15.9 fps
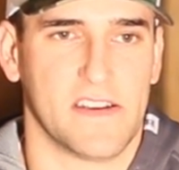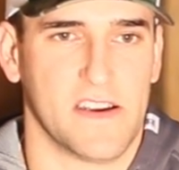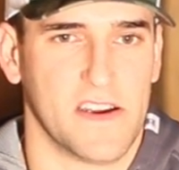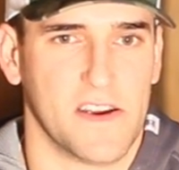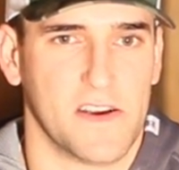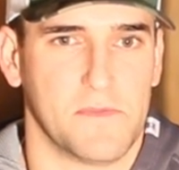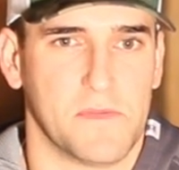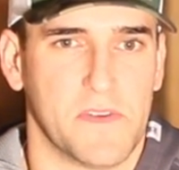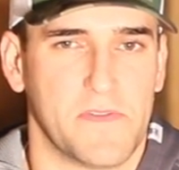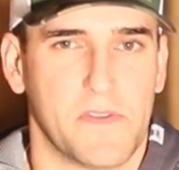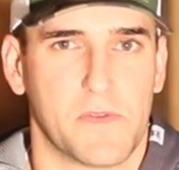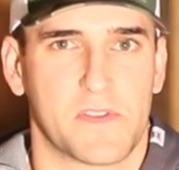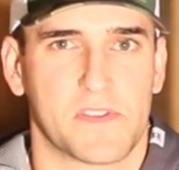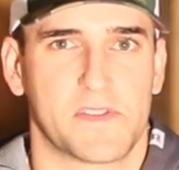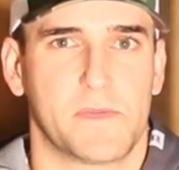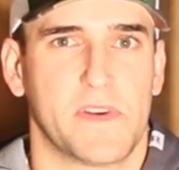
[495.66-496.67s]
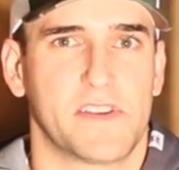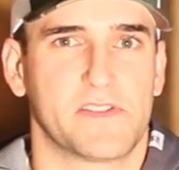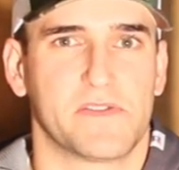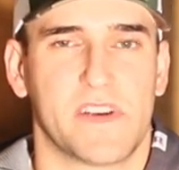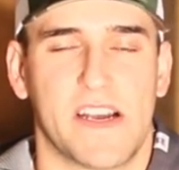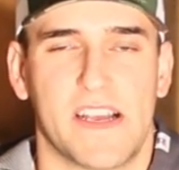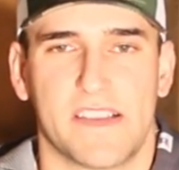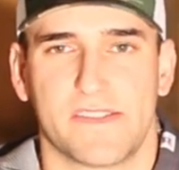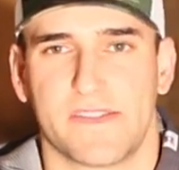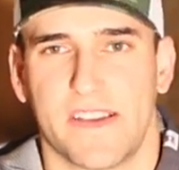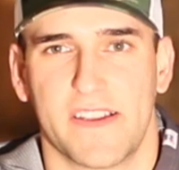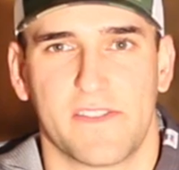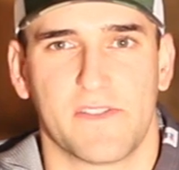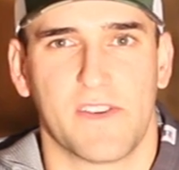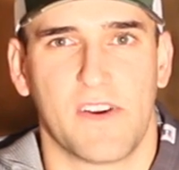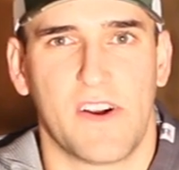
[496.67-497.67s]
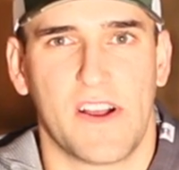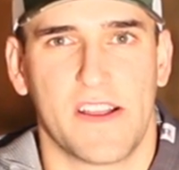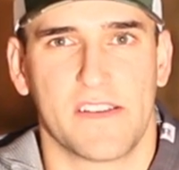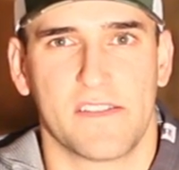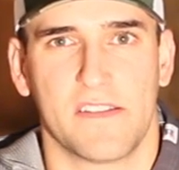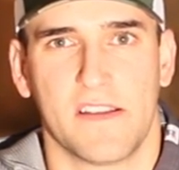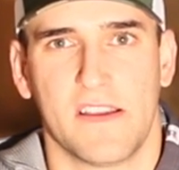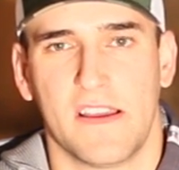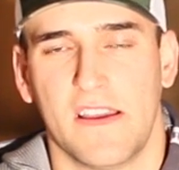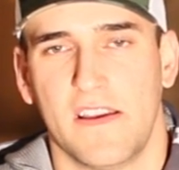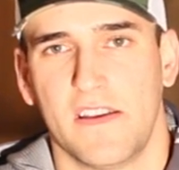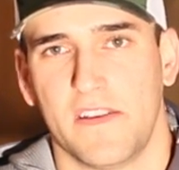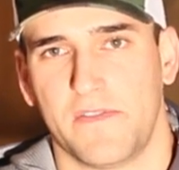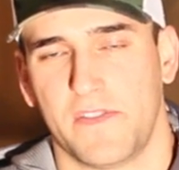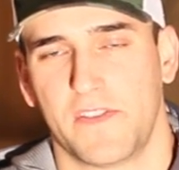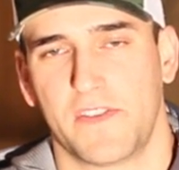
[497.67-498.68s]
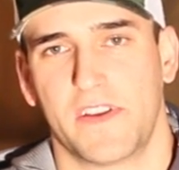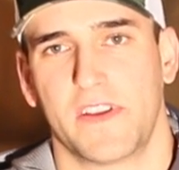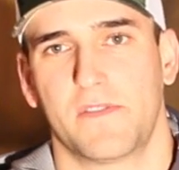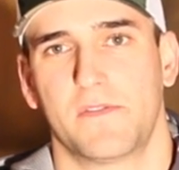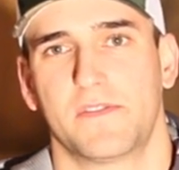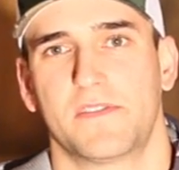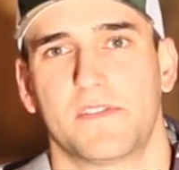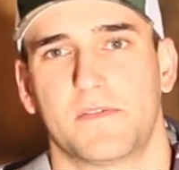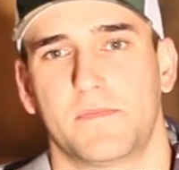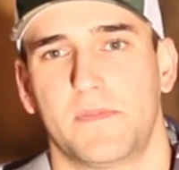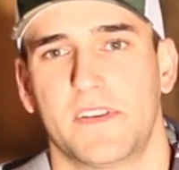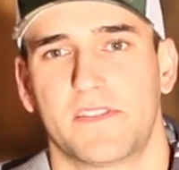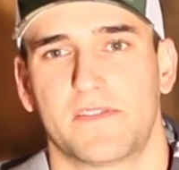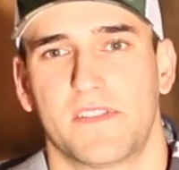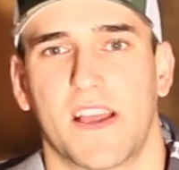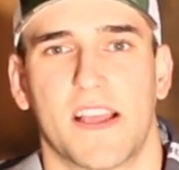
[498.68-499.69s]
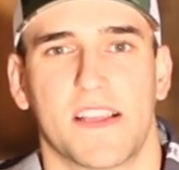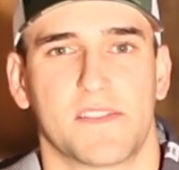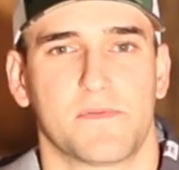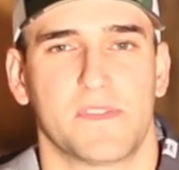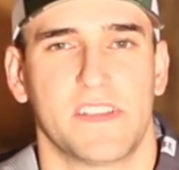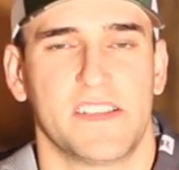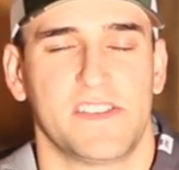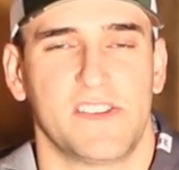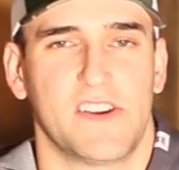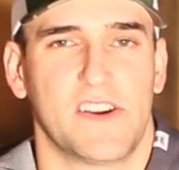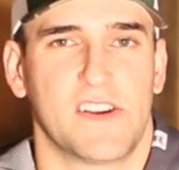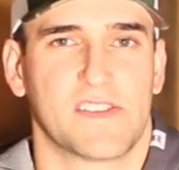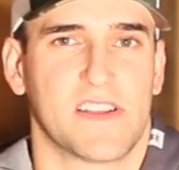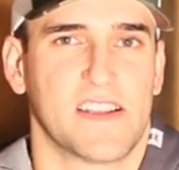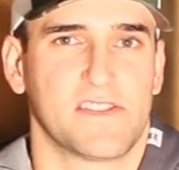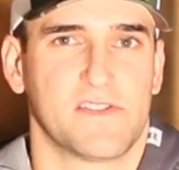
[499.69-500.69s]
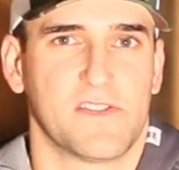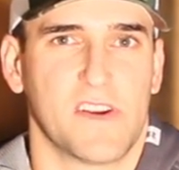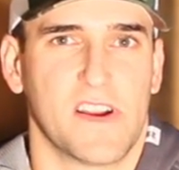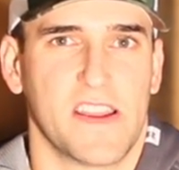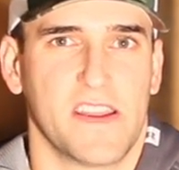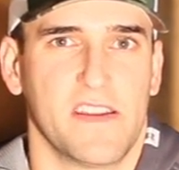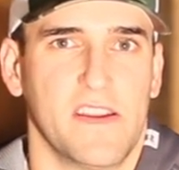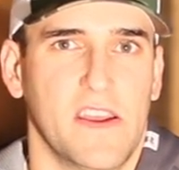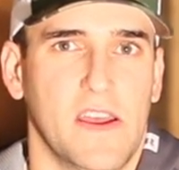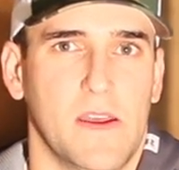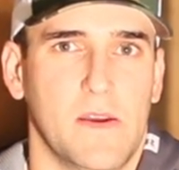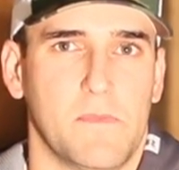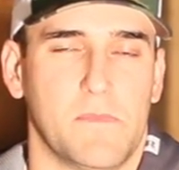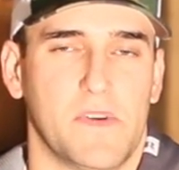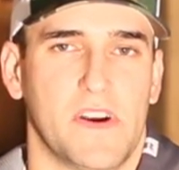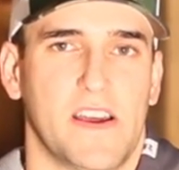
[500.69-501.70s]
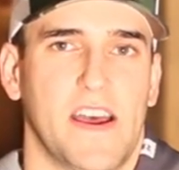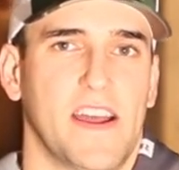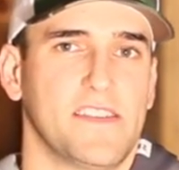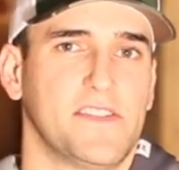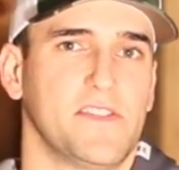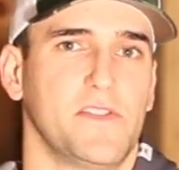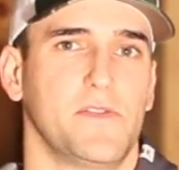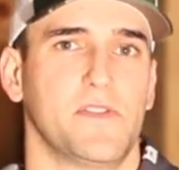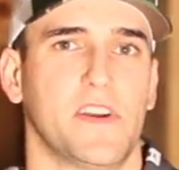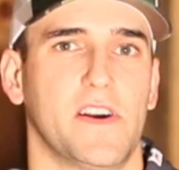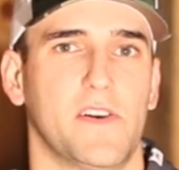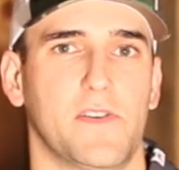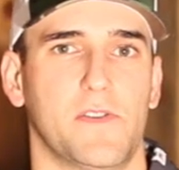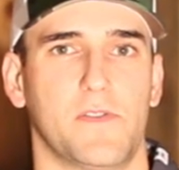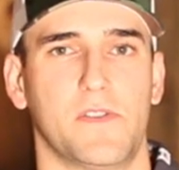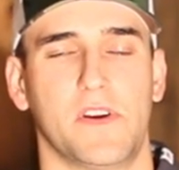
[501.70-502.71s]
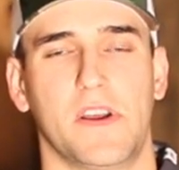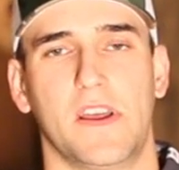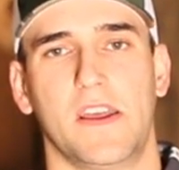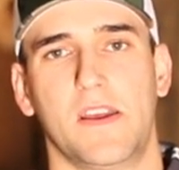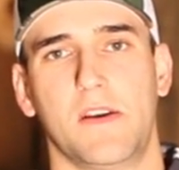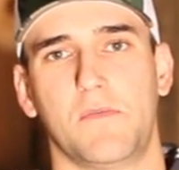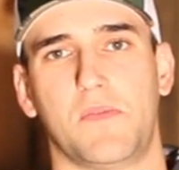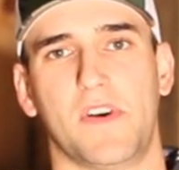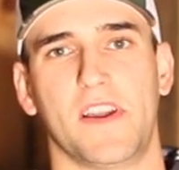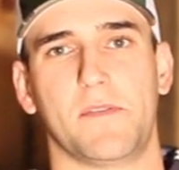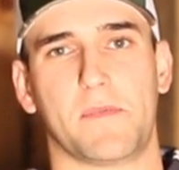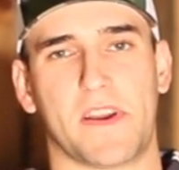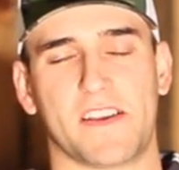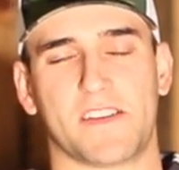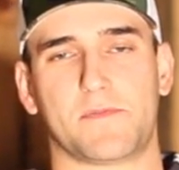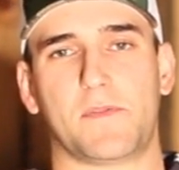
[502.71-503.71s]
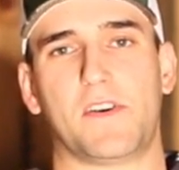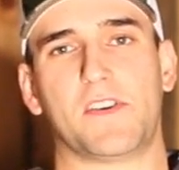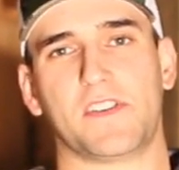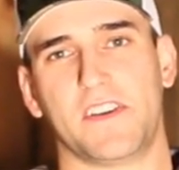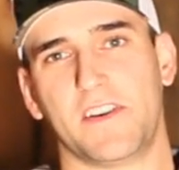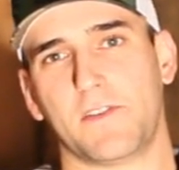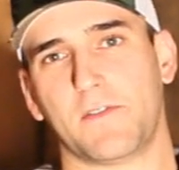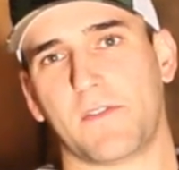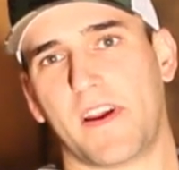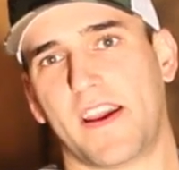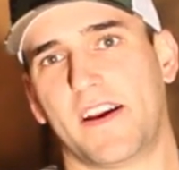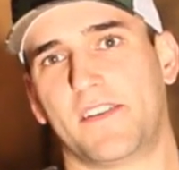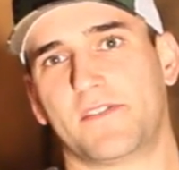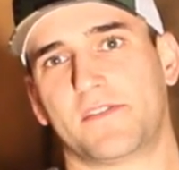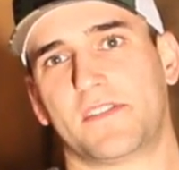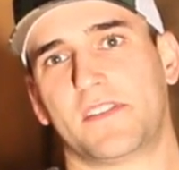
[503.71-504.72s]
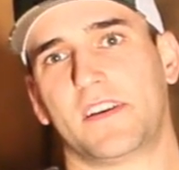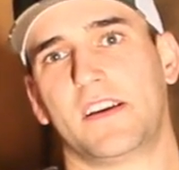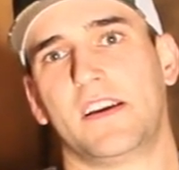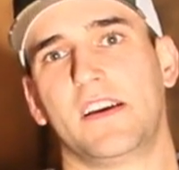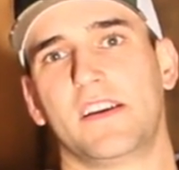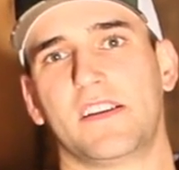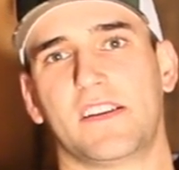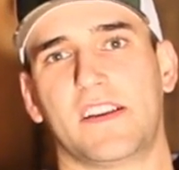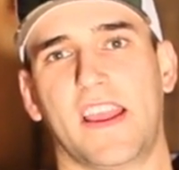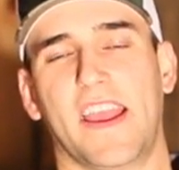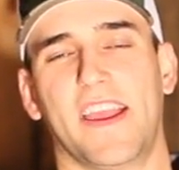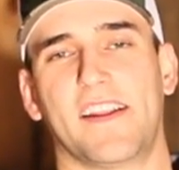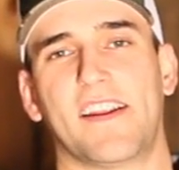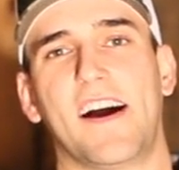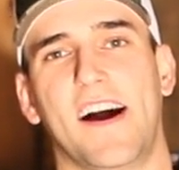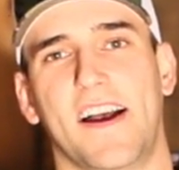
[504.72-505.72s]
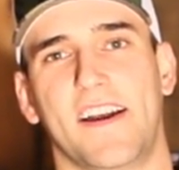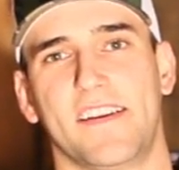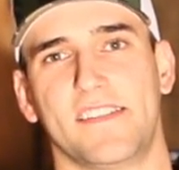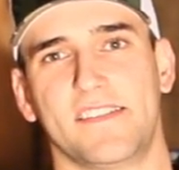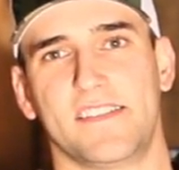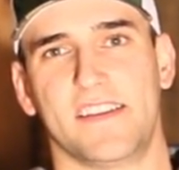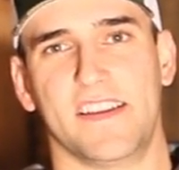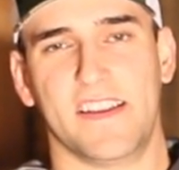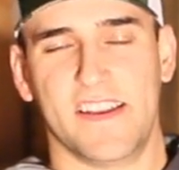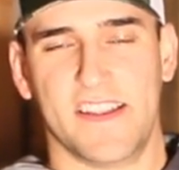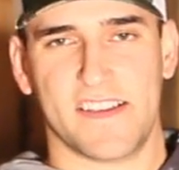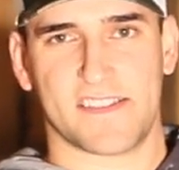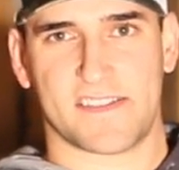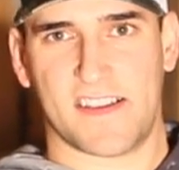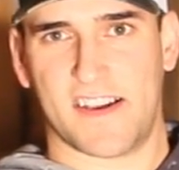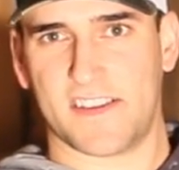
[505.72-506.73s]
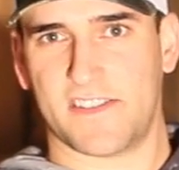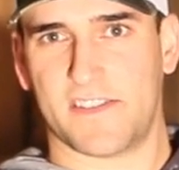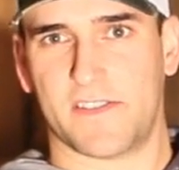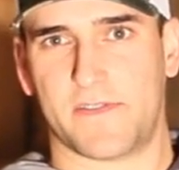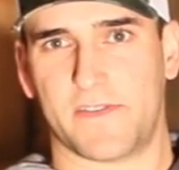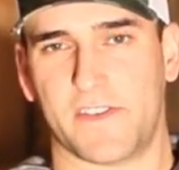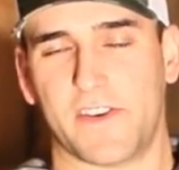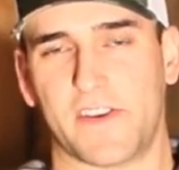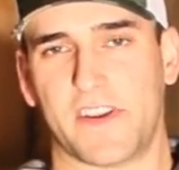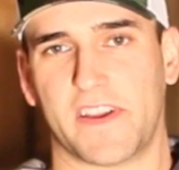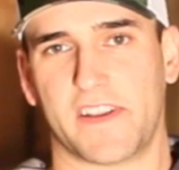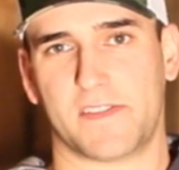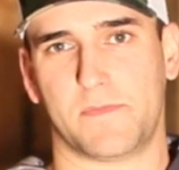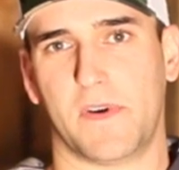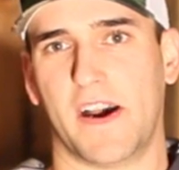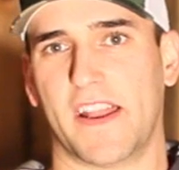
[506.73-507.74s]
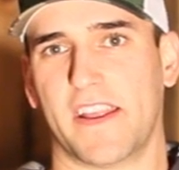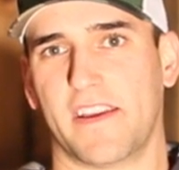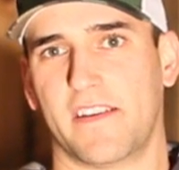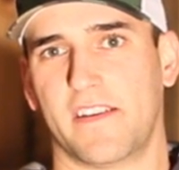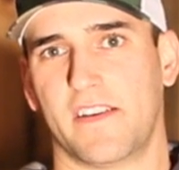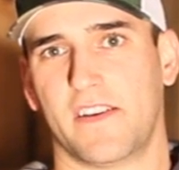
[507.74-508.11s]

If you want to specialize later on, if your kid wants to specialize when he's young, that's great. But I do know playing baseball year-round cannot and is not good for your kid's body,